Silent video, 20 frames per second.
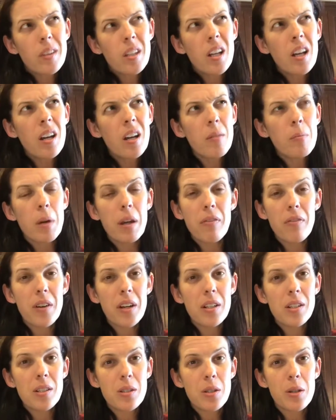uh, my
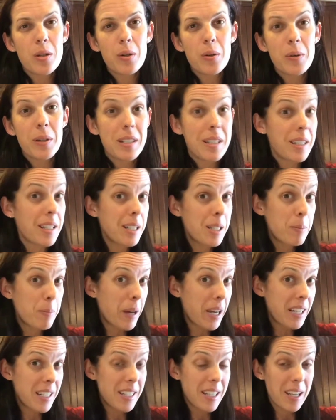friends who is
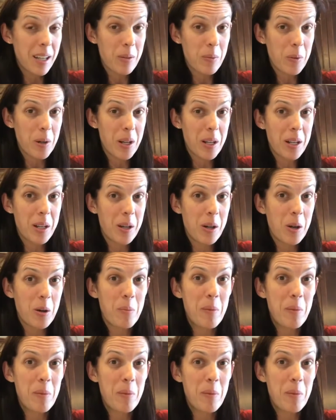expecting and we're gonna go